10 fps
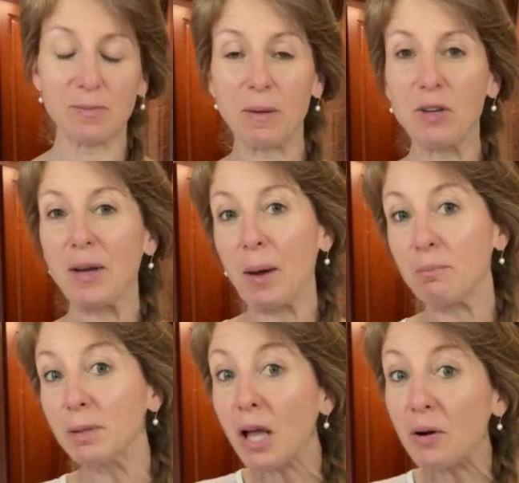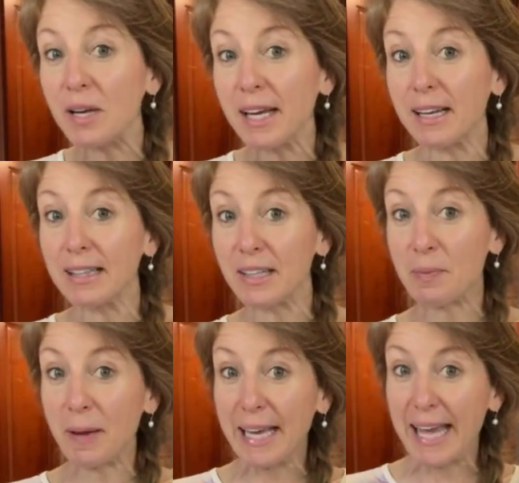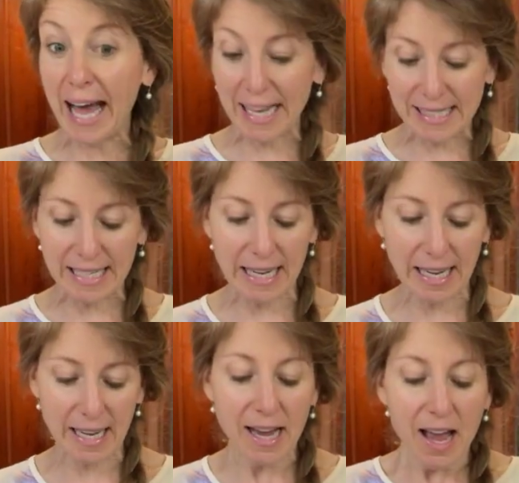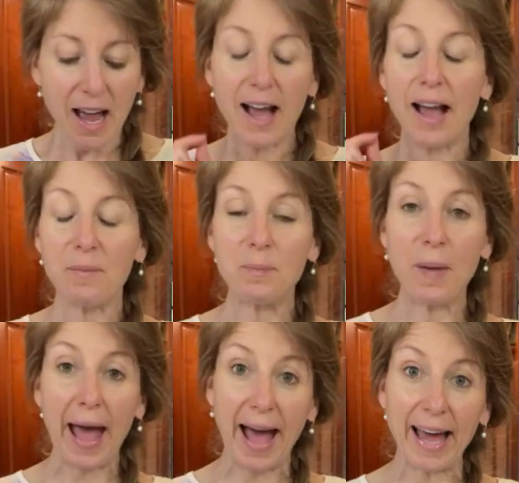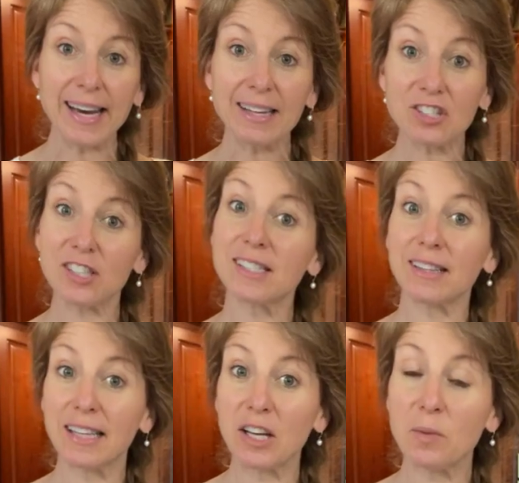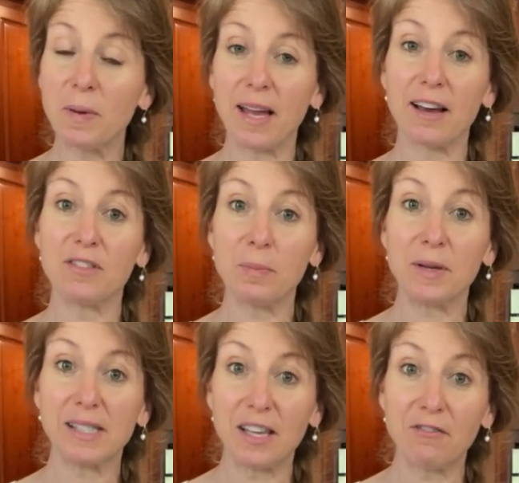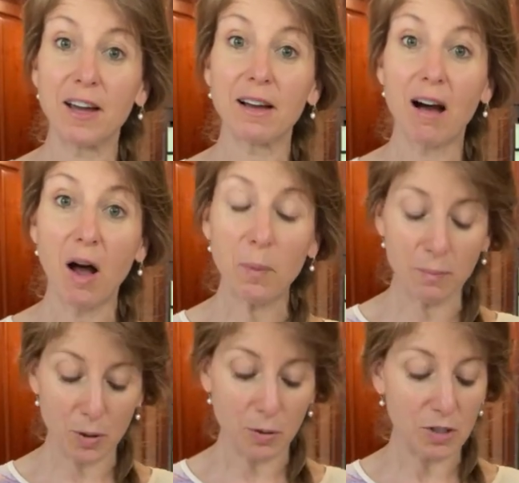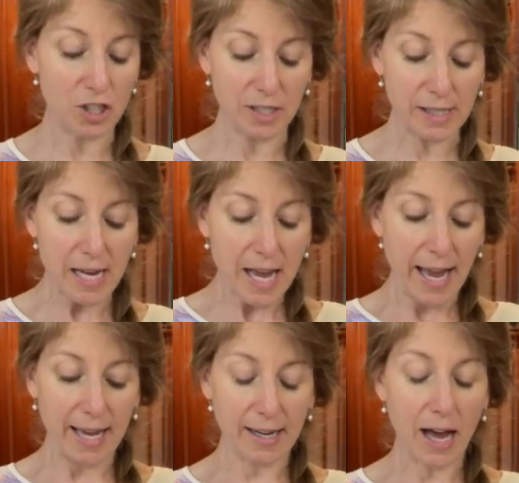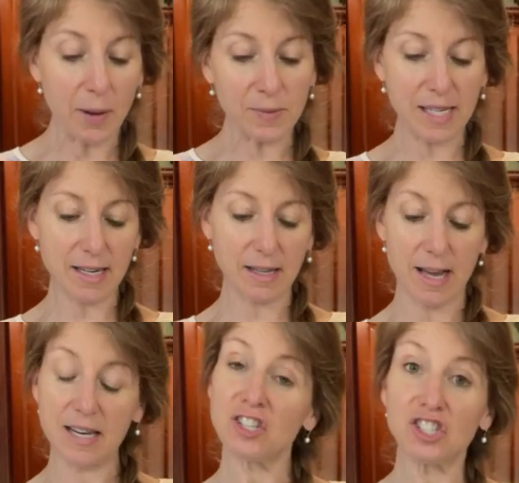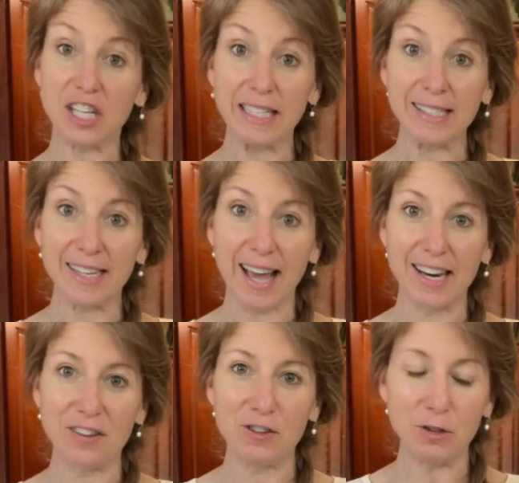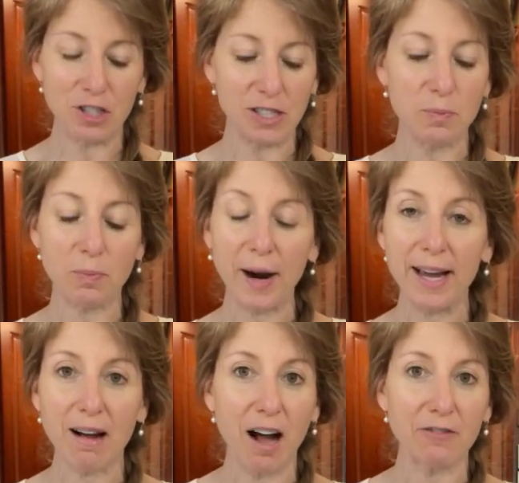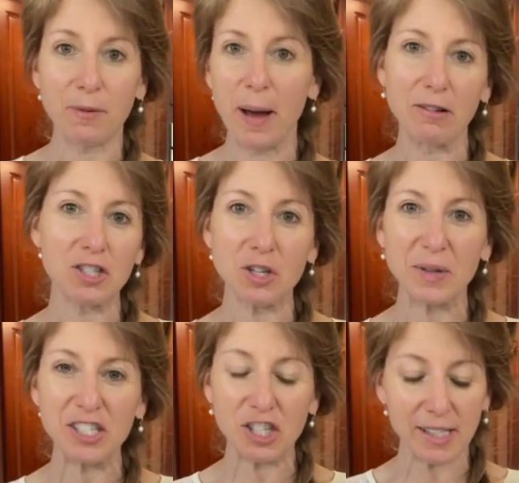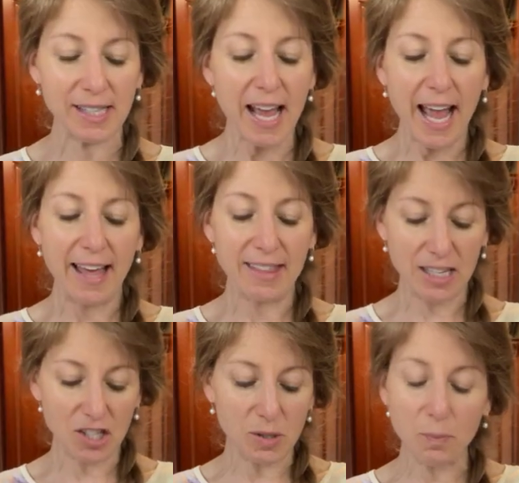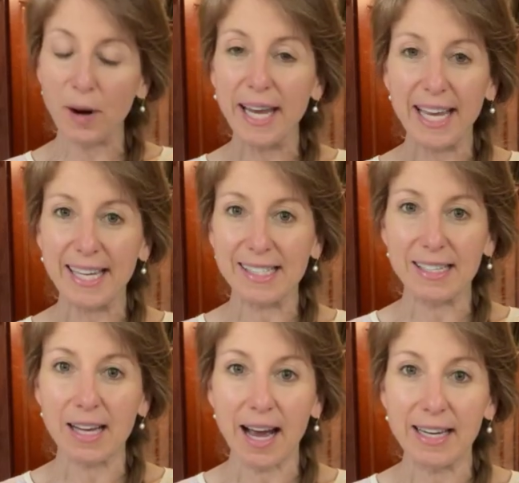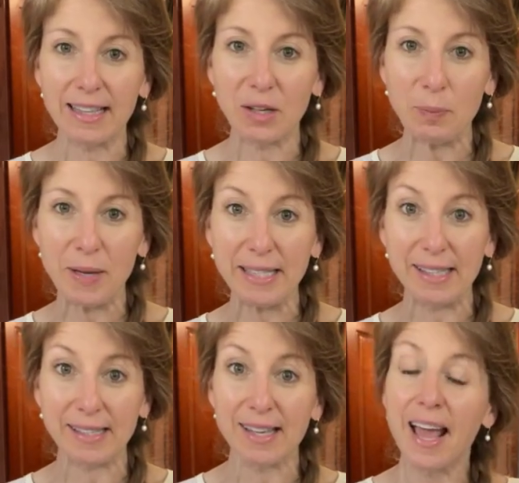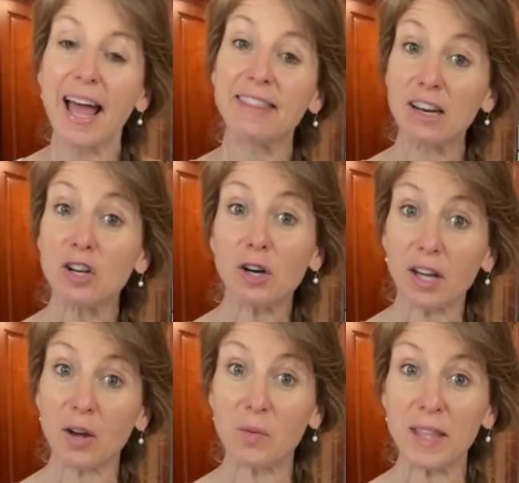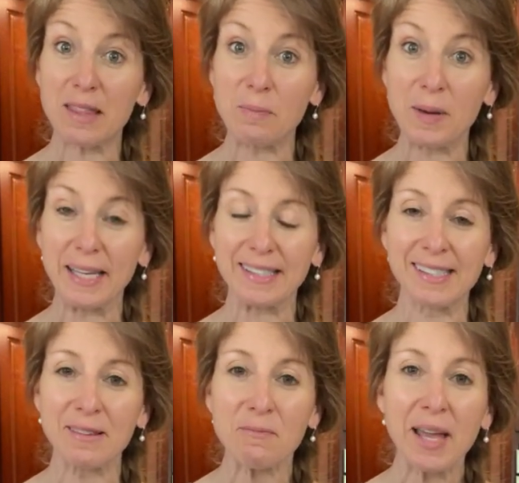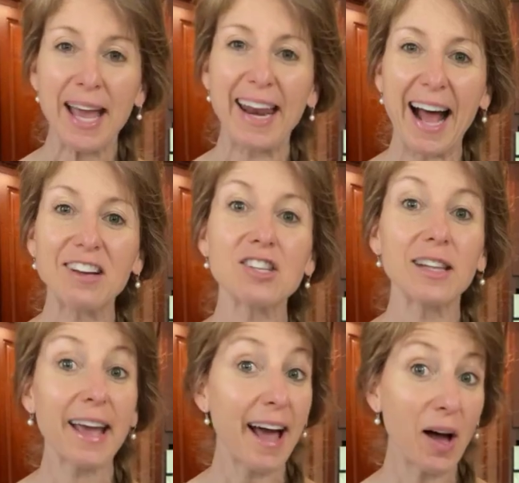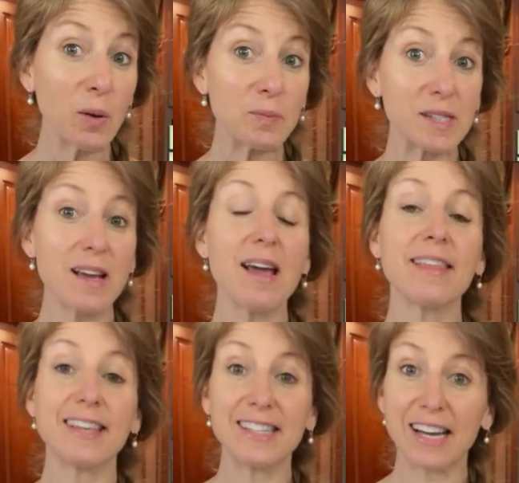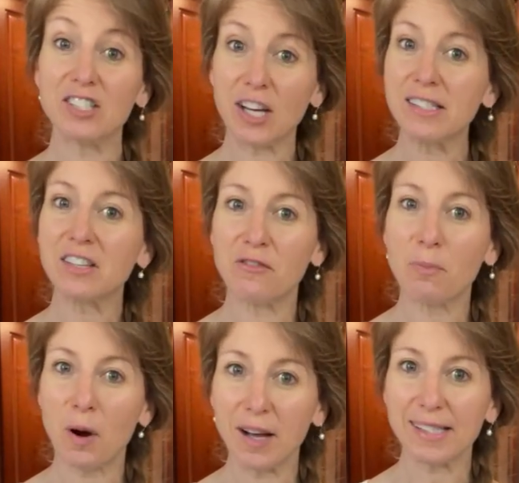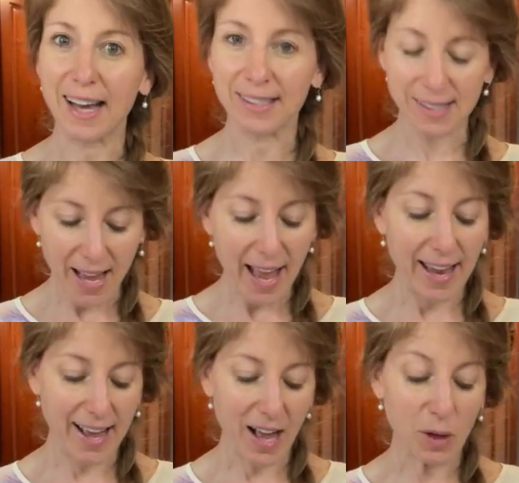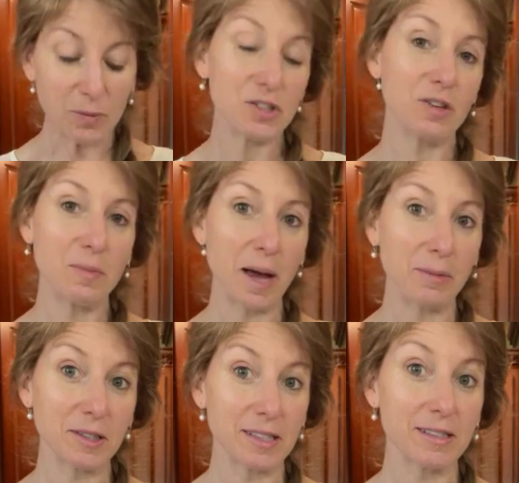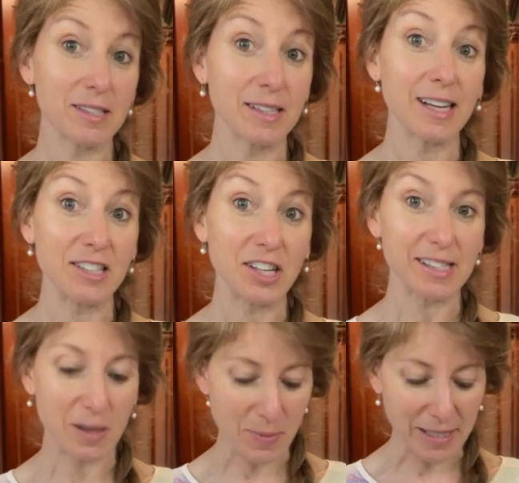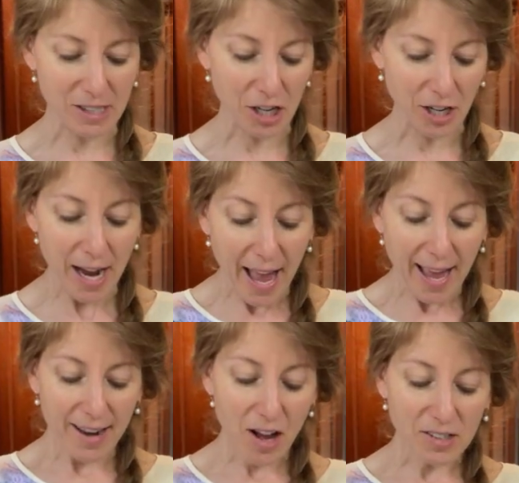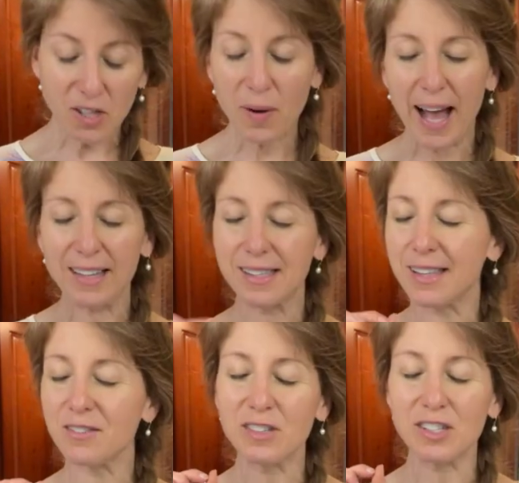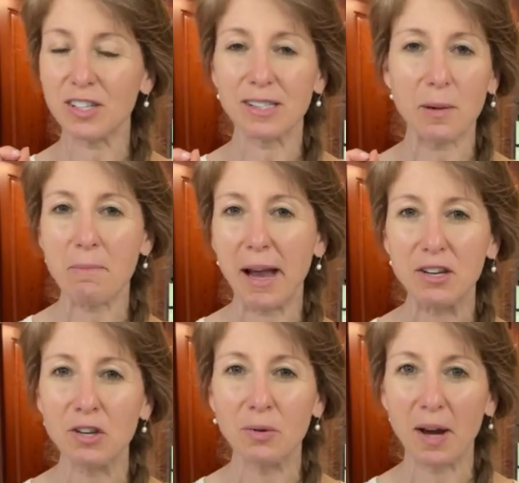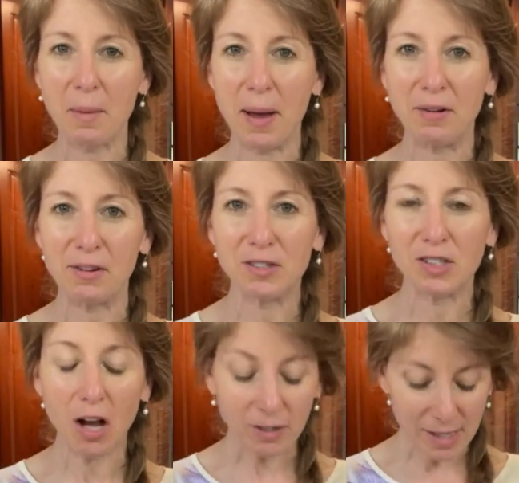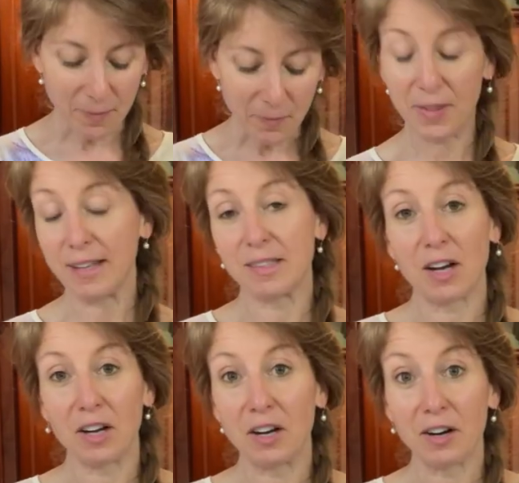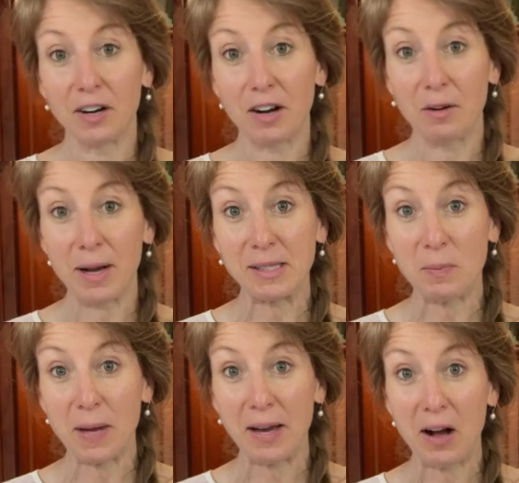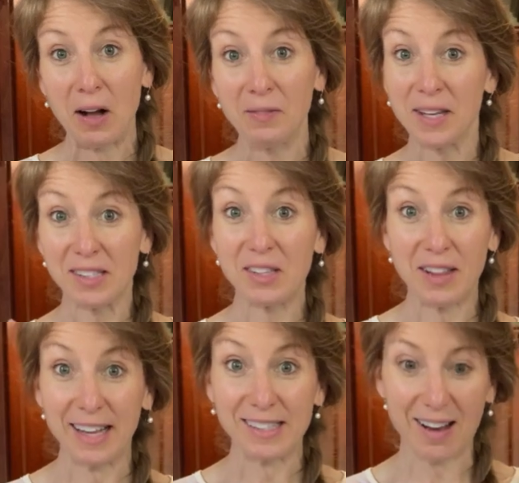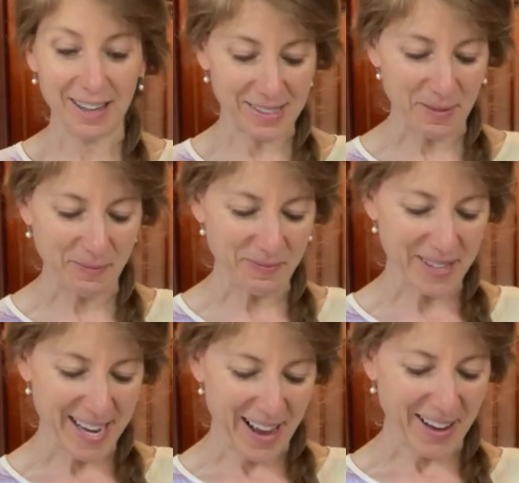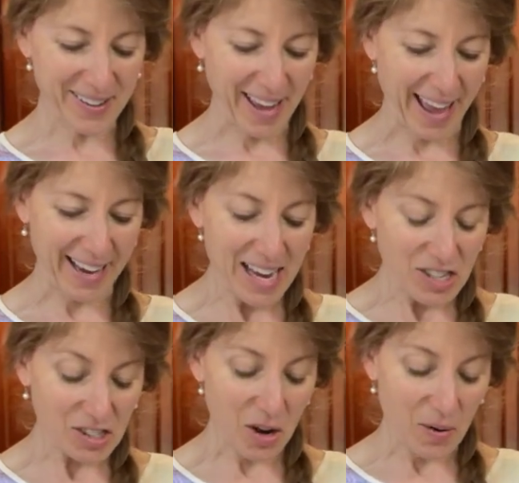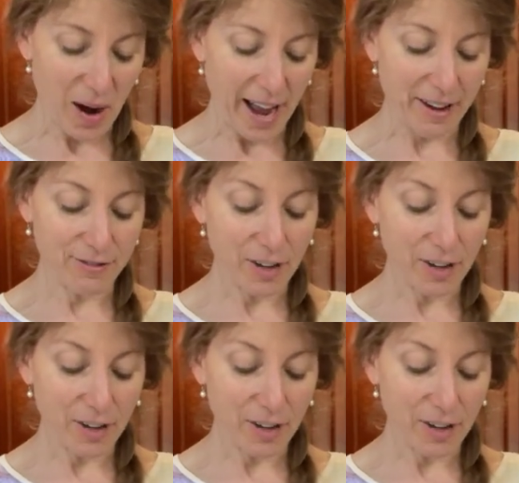maybe you get bloated, a little bit gassy, adding just a little bit of the Pacific kombu, it comes in a sheet, and if you just break off about 2 inches and then just break it into tiny little pieces and then cook it with the beans, it actually helps the digestive process, and it helps you to be able to digest them easier. It also adds just a minute amount of salt. That's not going to hurt our recipe at all, so that's awesome. Okay, so I've